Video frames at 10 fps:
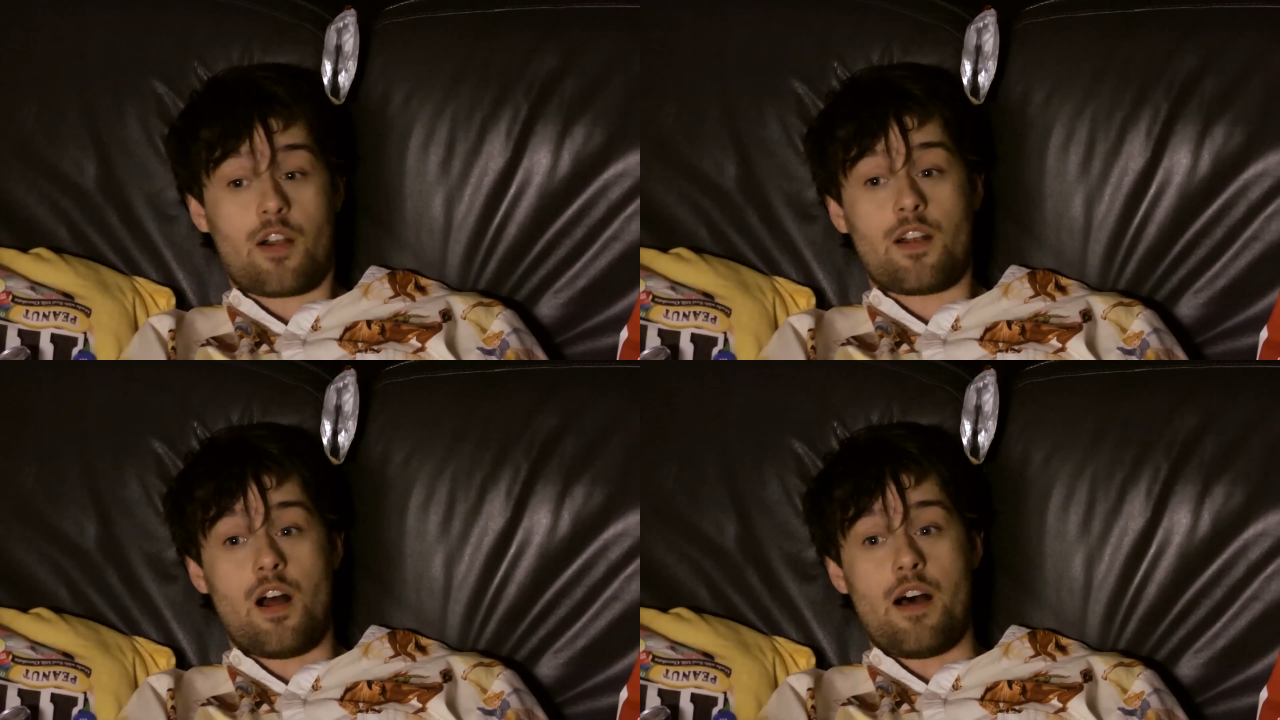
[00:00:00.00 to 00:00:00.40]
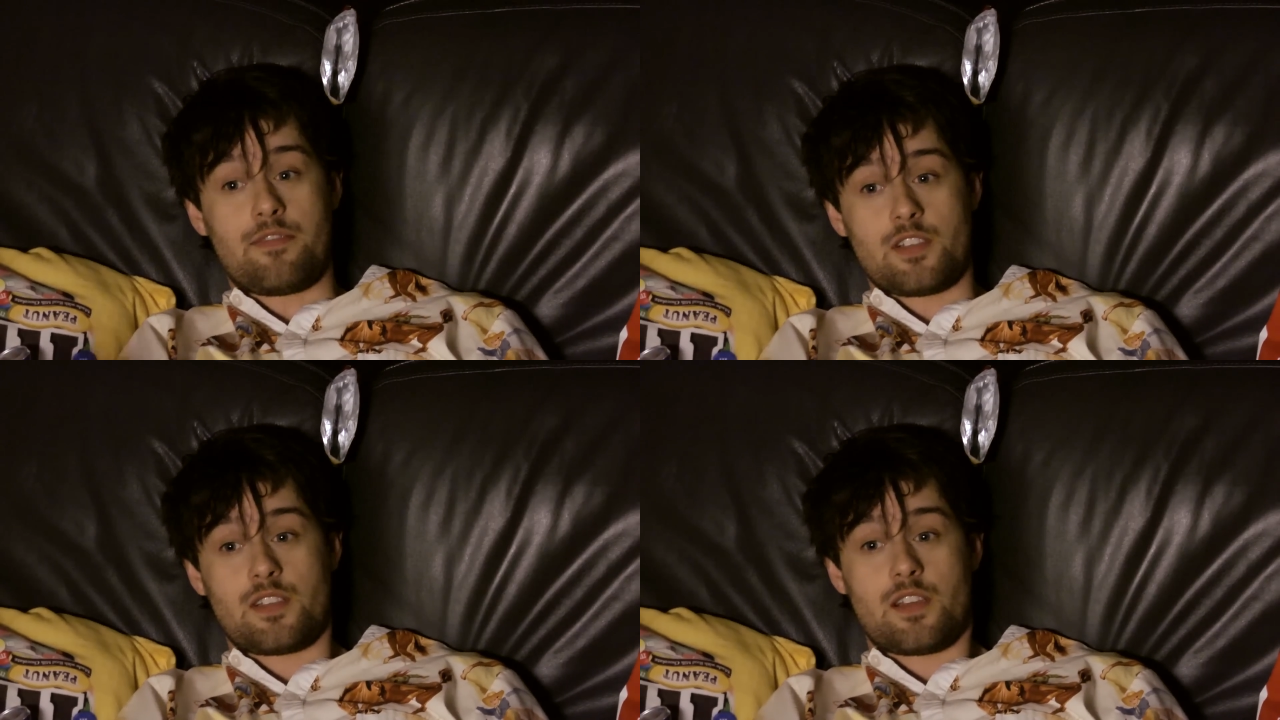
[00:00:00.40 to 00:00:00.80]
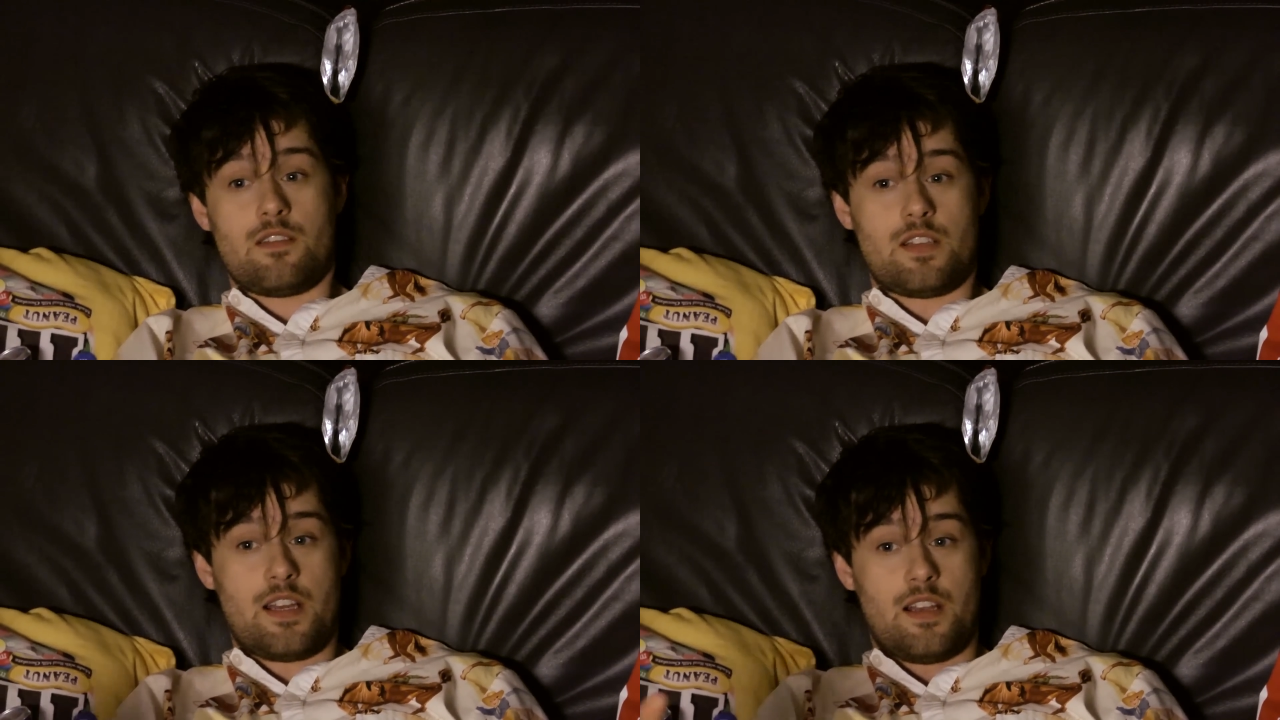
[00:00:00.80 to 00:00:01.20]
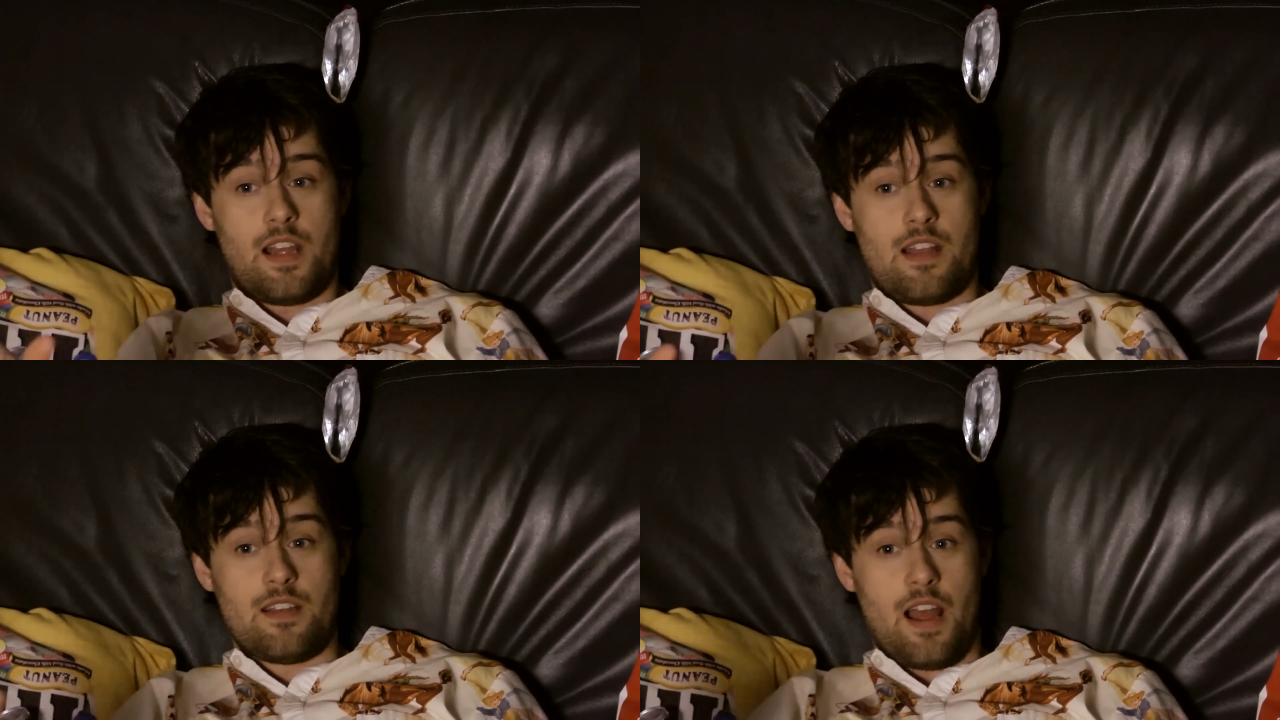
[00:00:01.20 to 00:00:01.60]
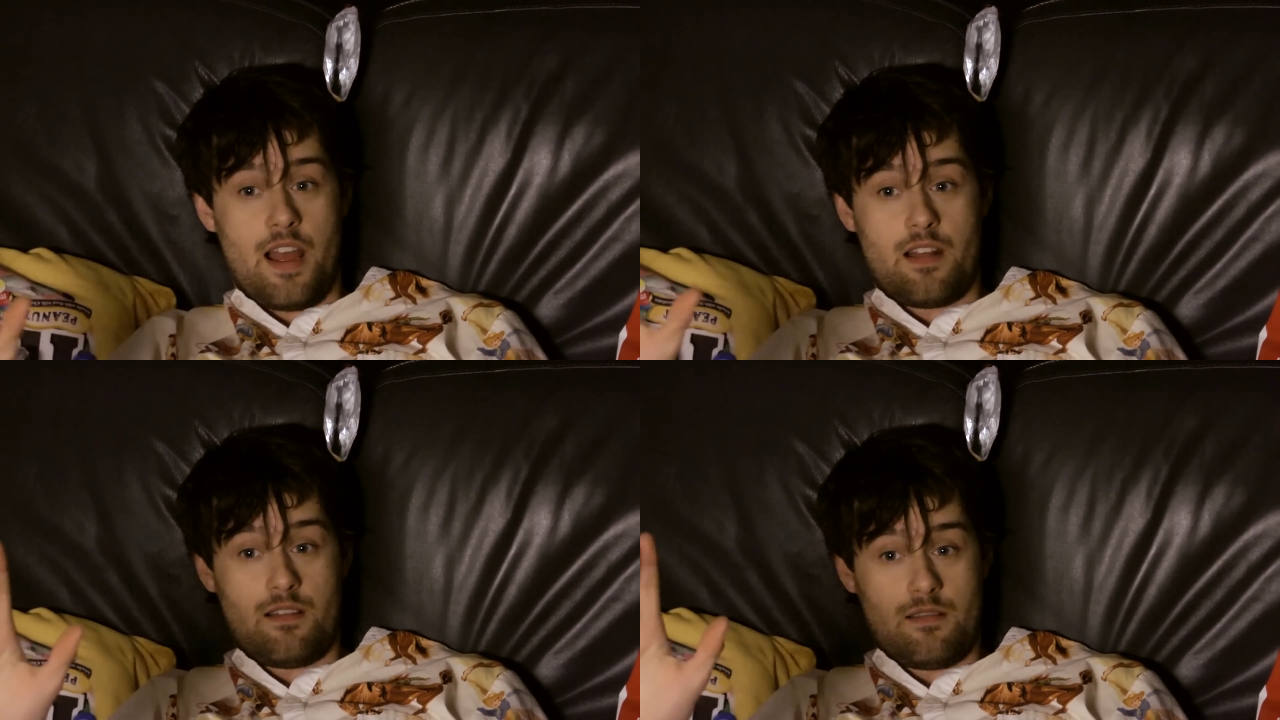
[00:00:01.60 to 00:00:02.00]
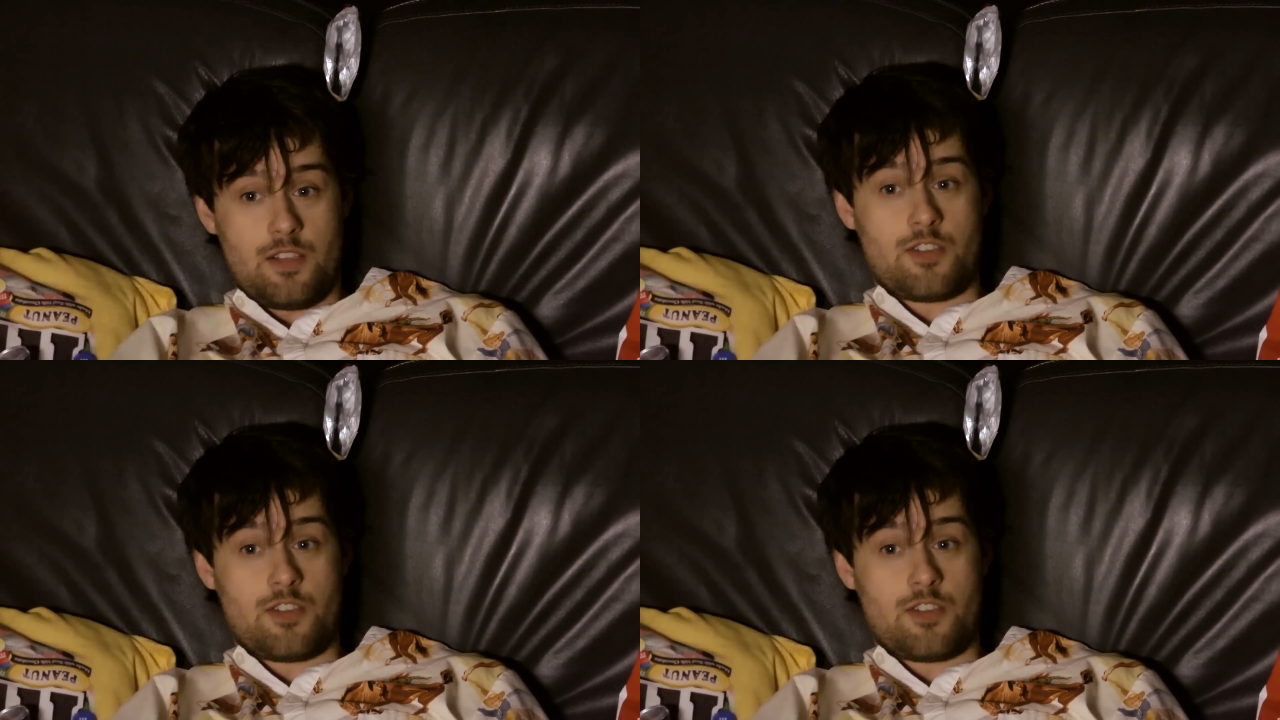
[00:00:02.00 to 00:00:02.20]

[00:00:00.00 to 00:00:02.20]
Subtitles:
Turn it off, just like you did, and